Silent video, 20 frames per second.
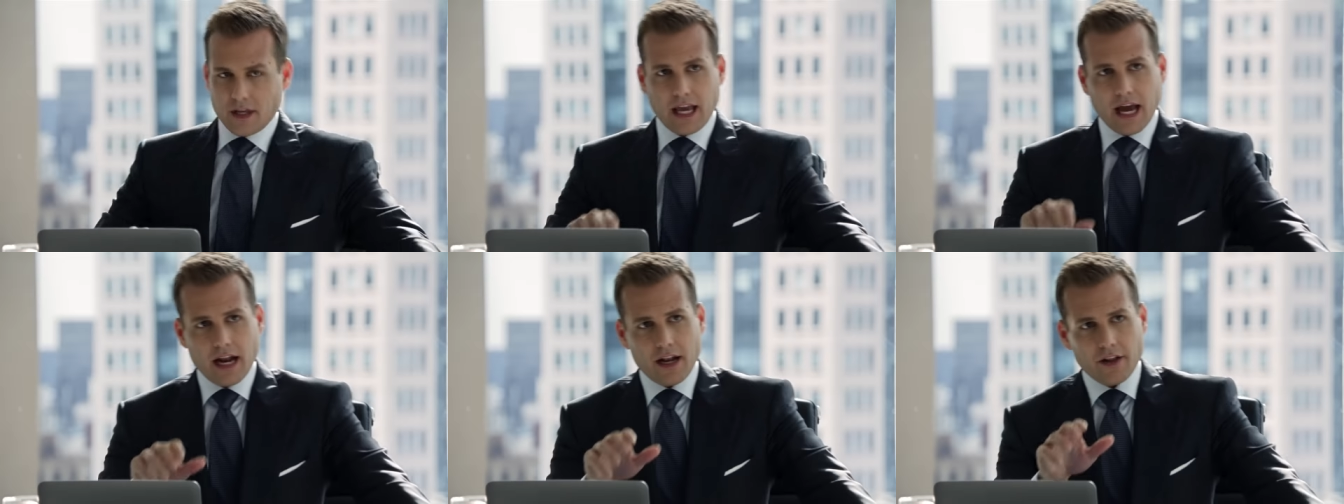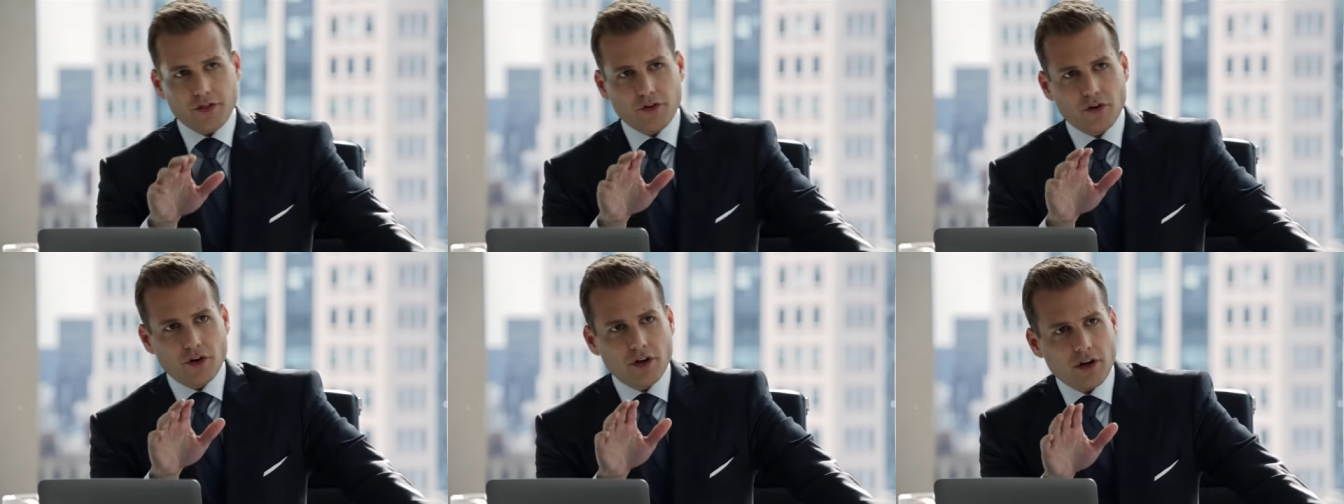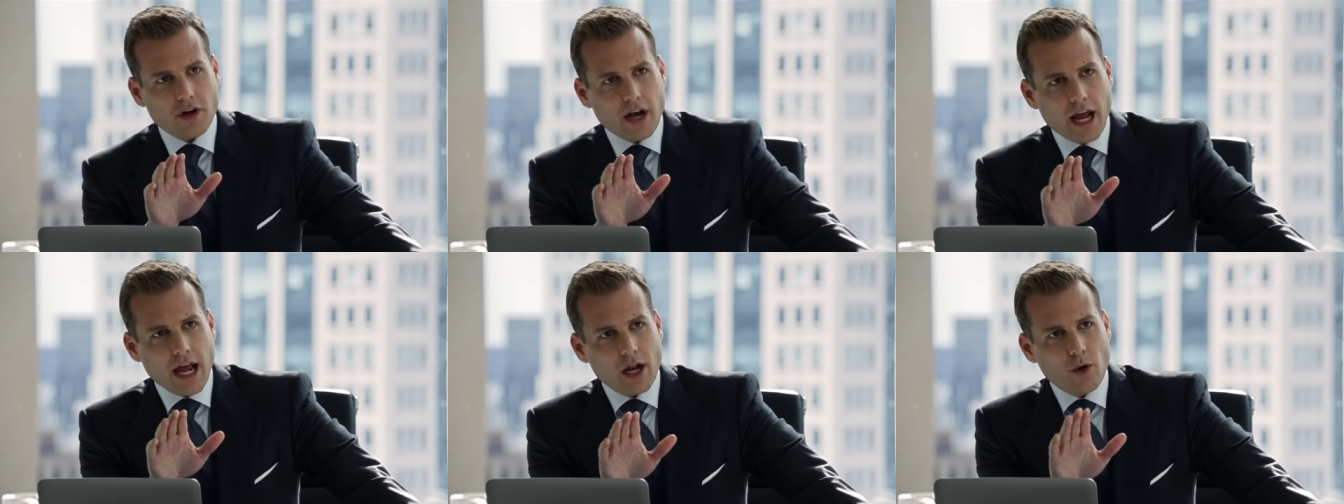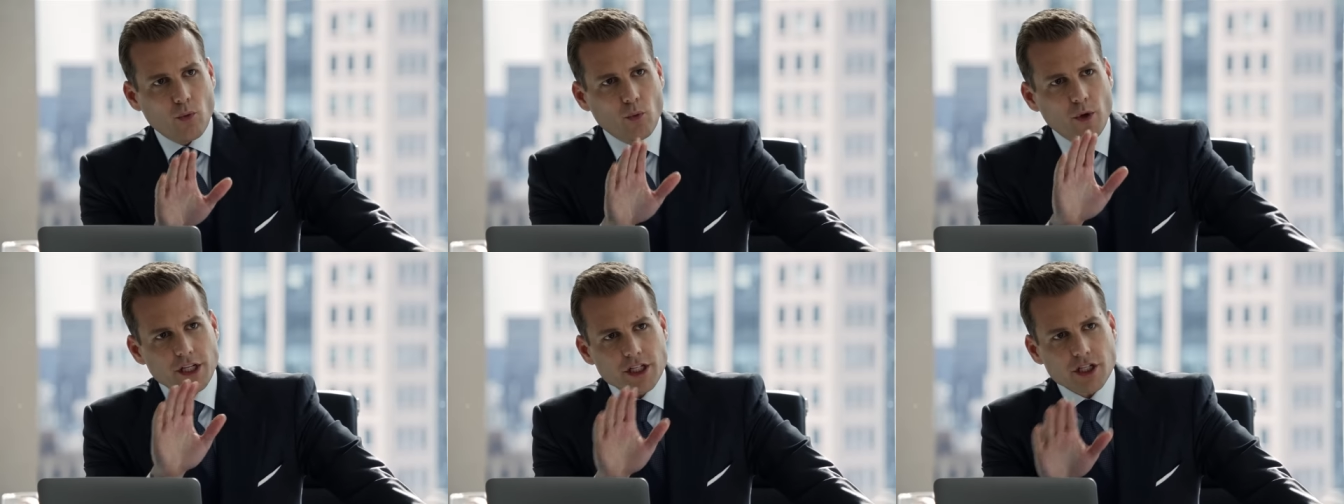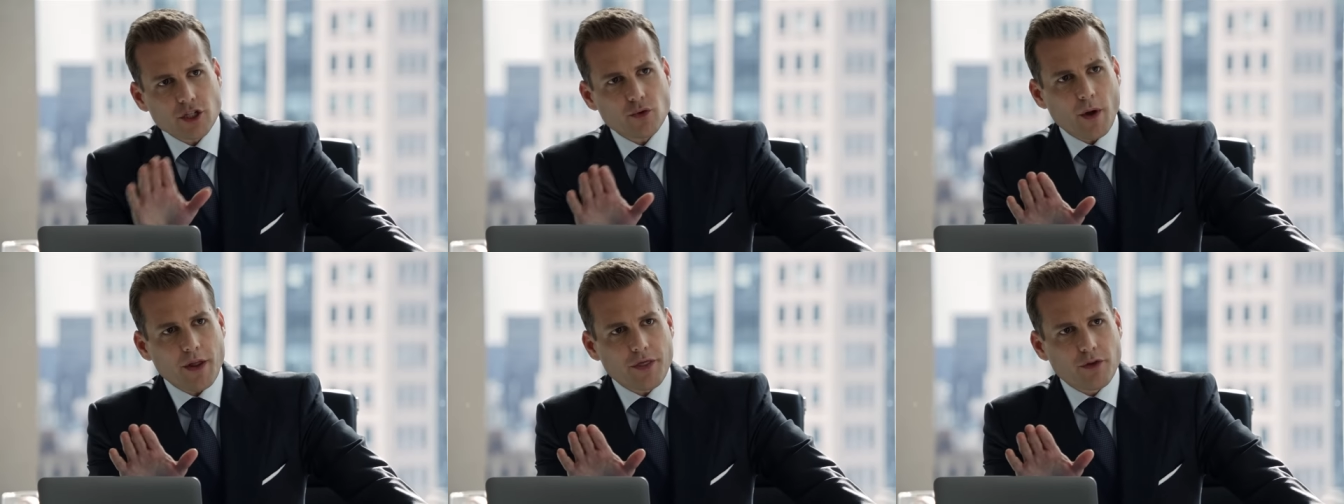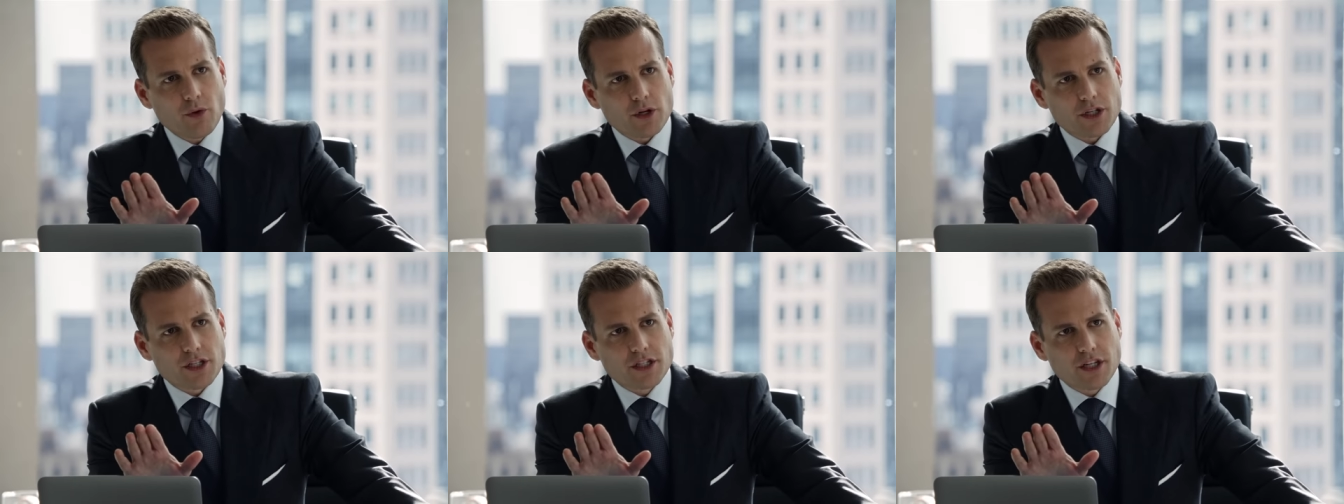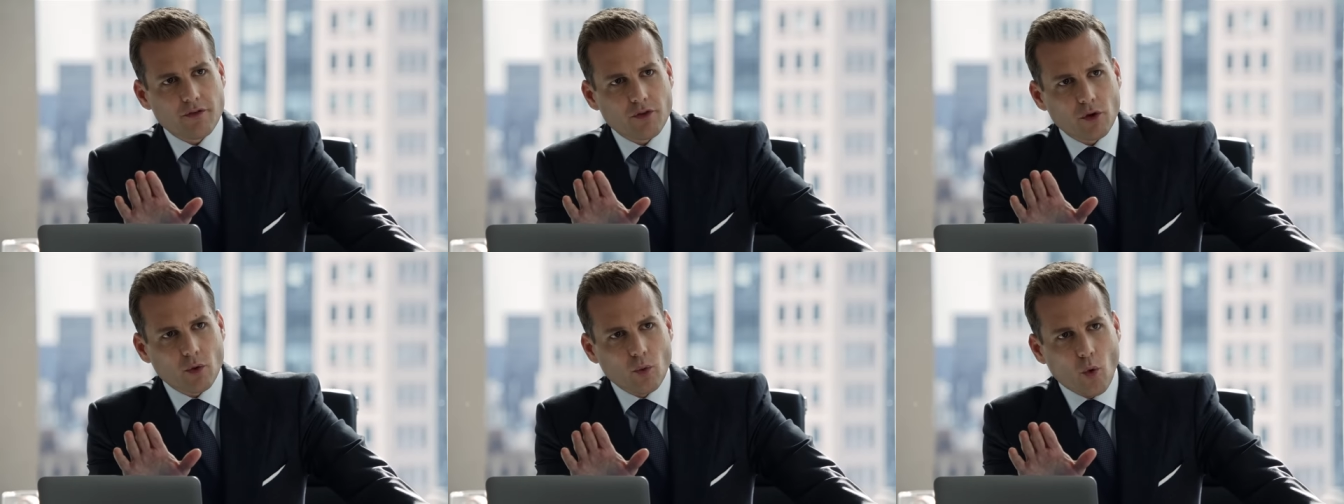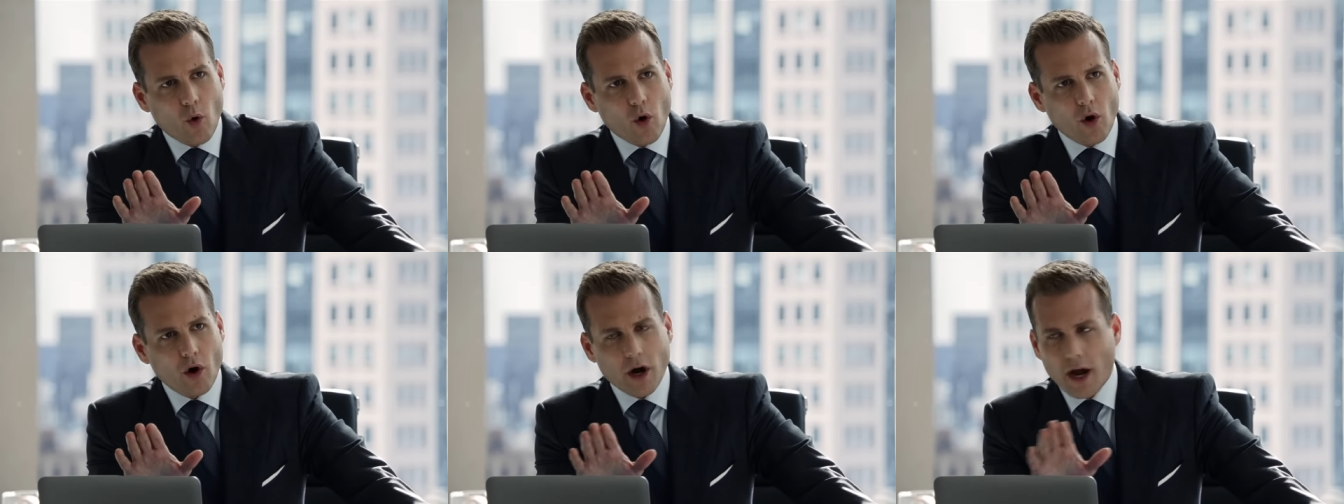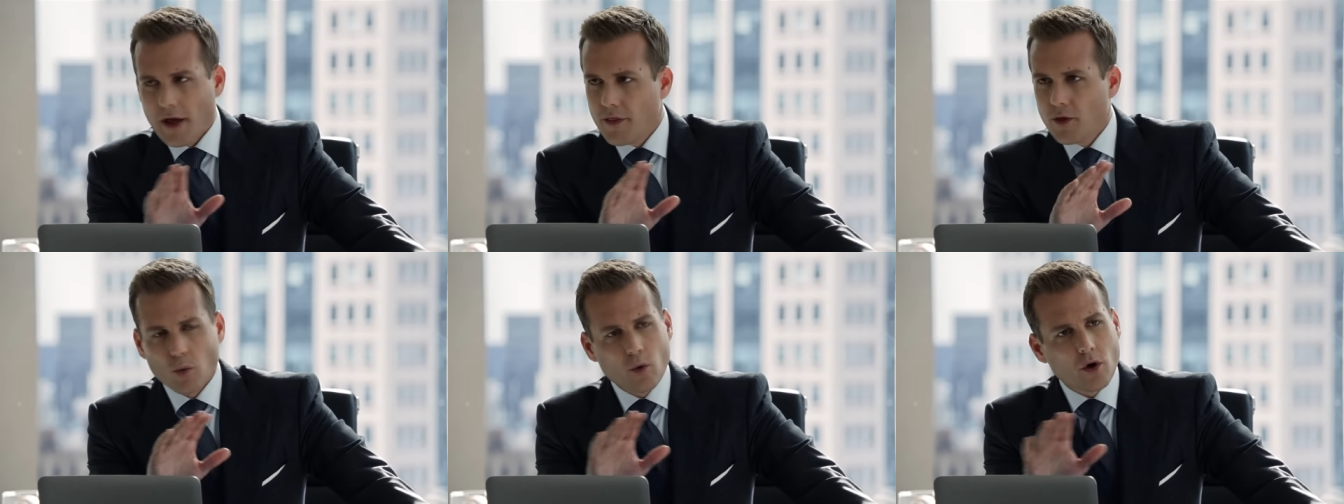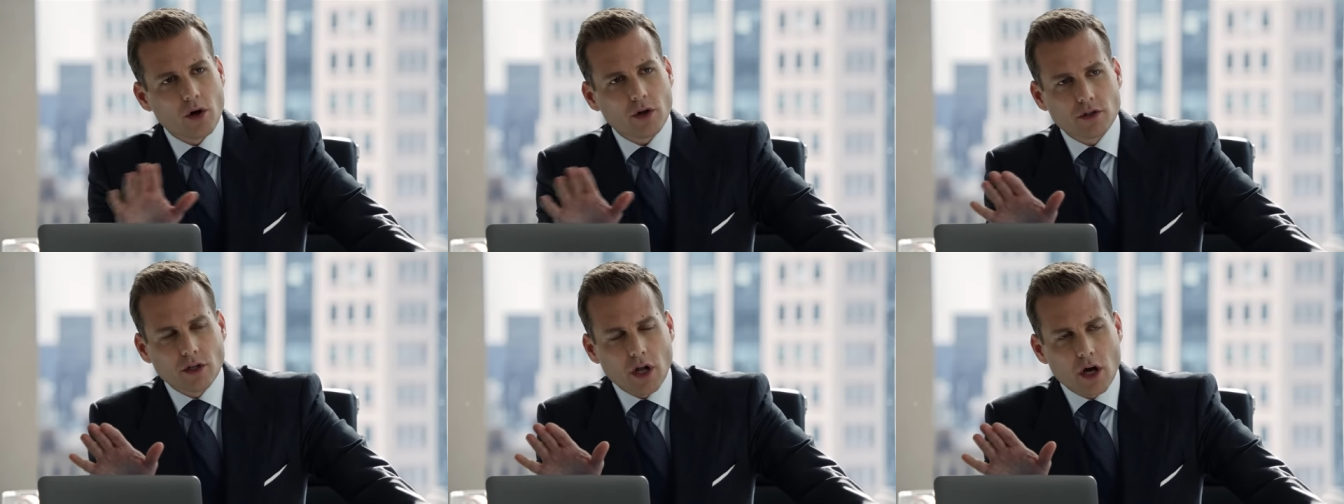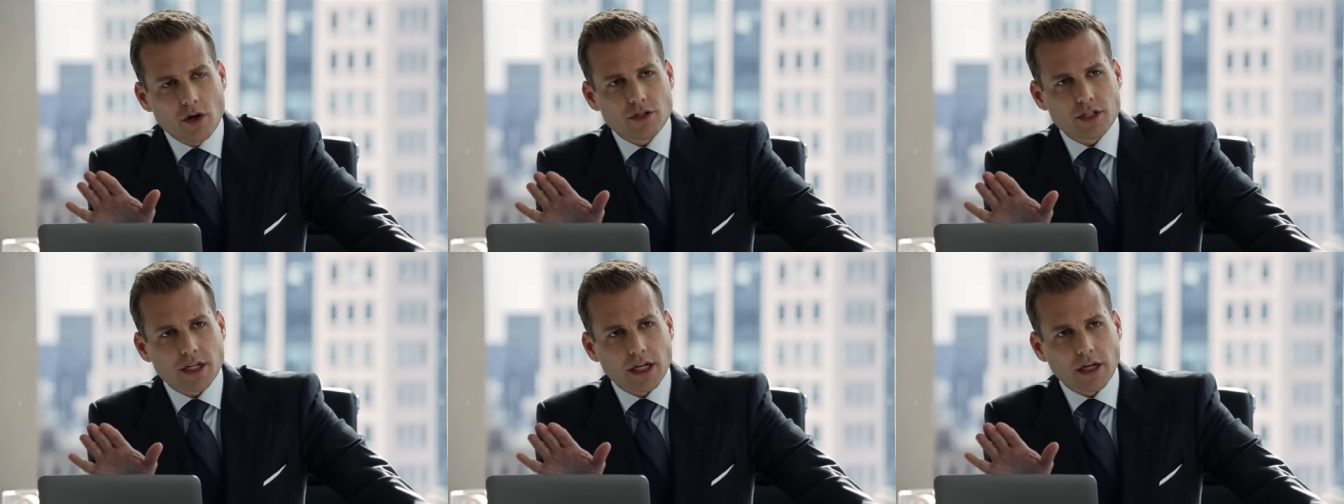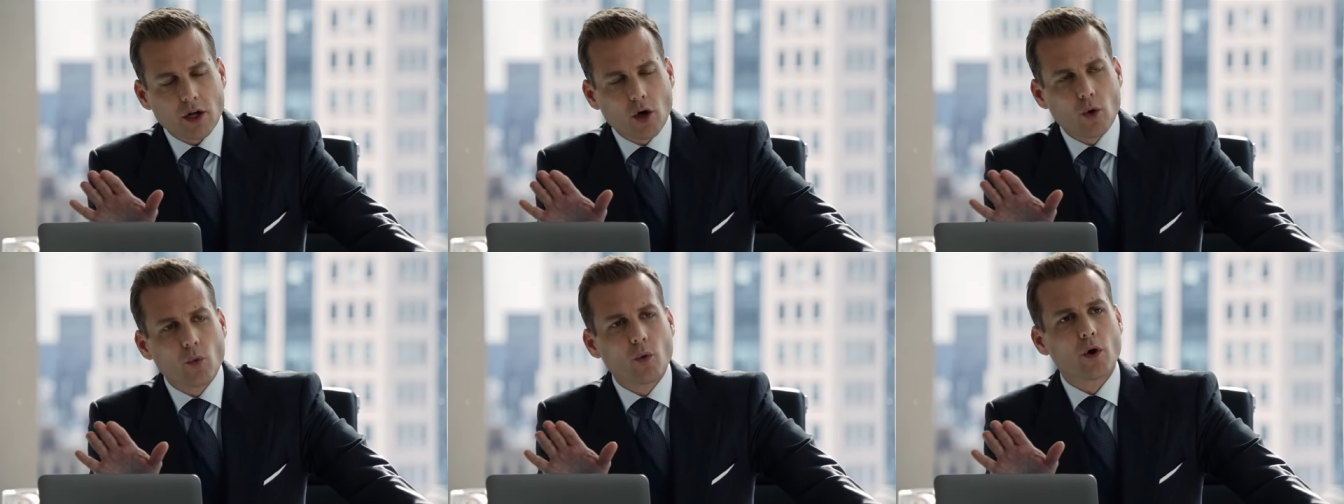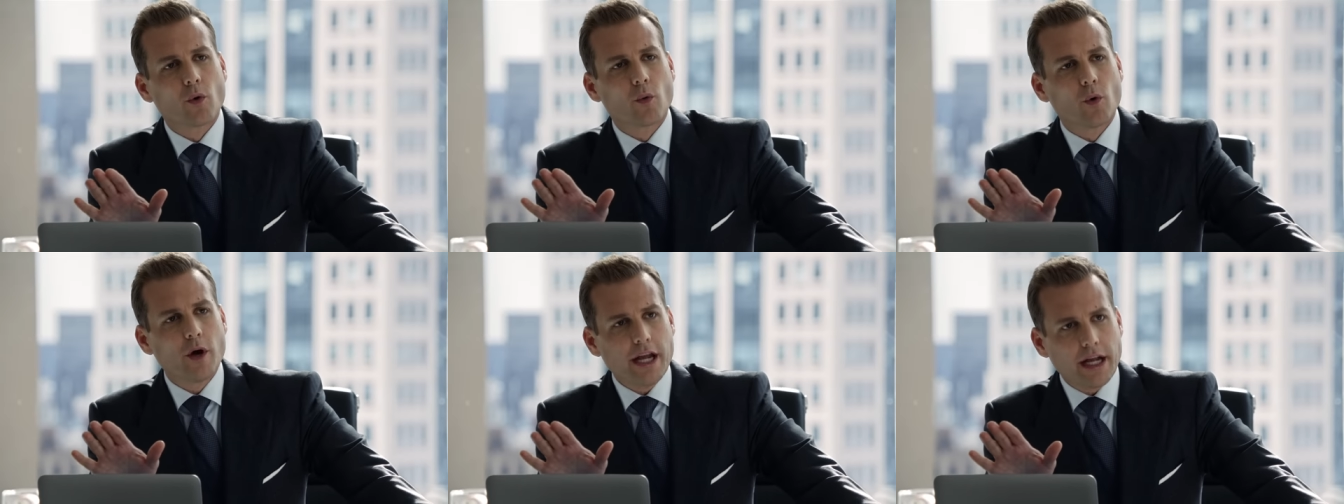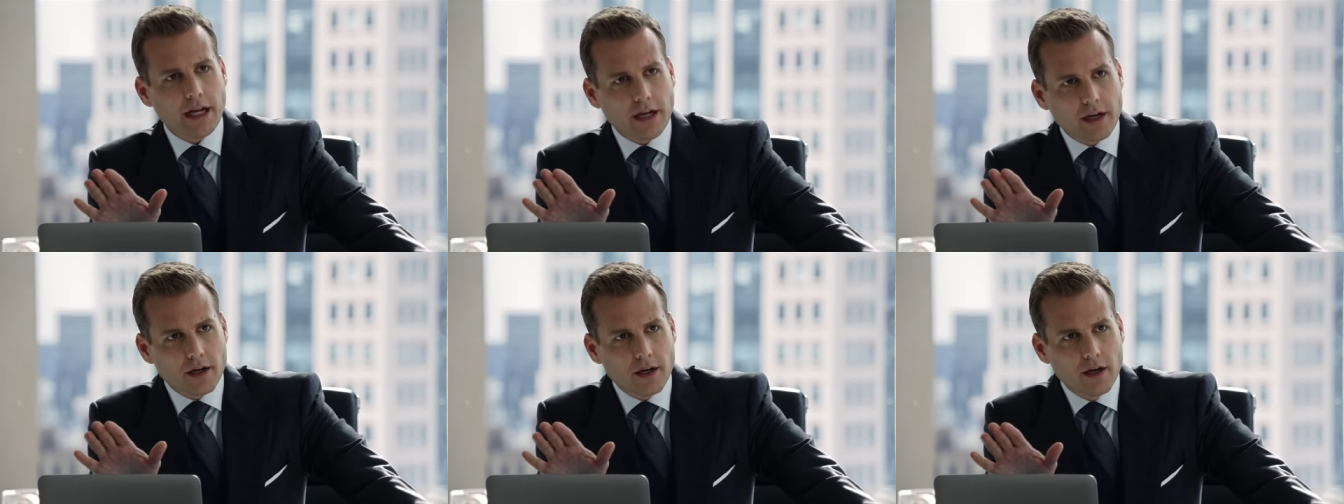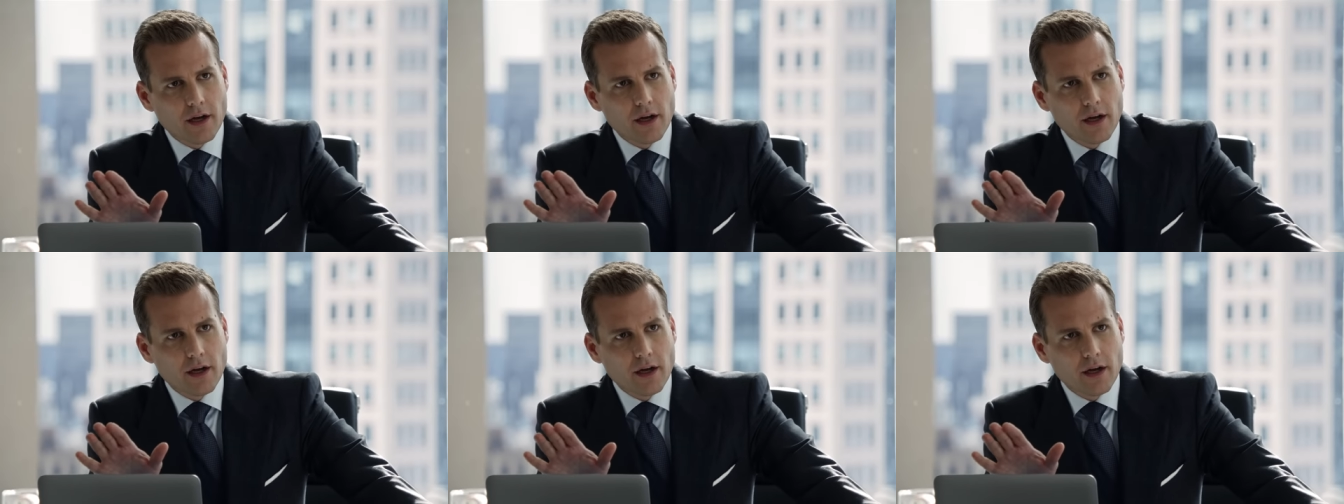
Get it through your head. We just went through a civil war, and the world knows it. We're weak.